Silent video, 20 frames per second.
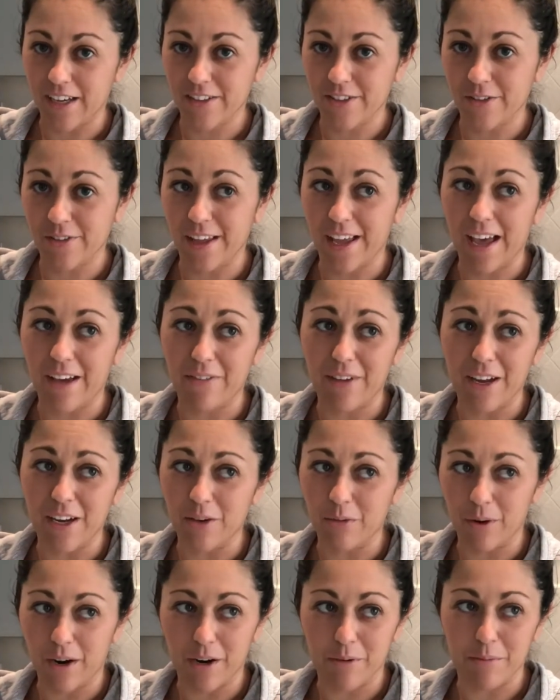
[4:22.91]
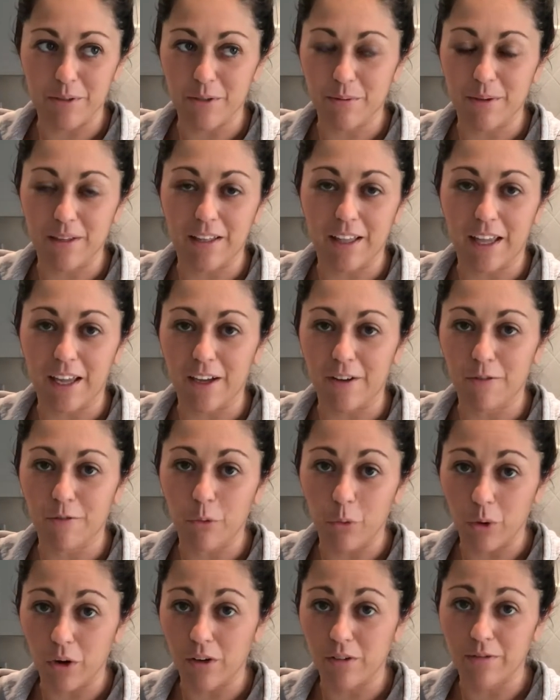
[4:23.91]
so they have anywhere between like
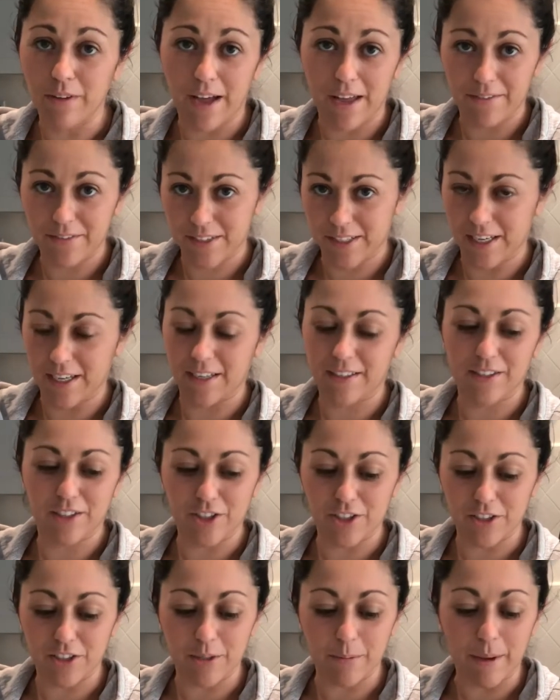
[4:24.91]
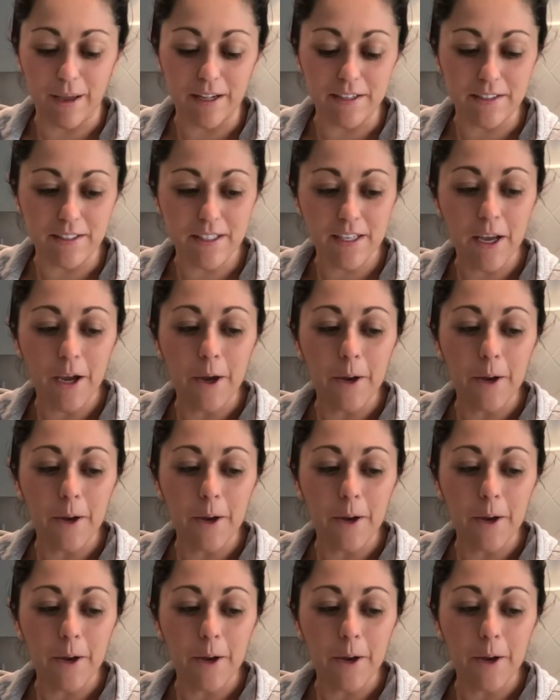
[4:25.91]
4, 5, 6. It just depends.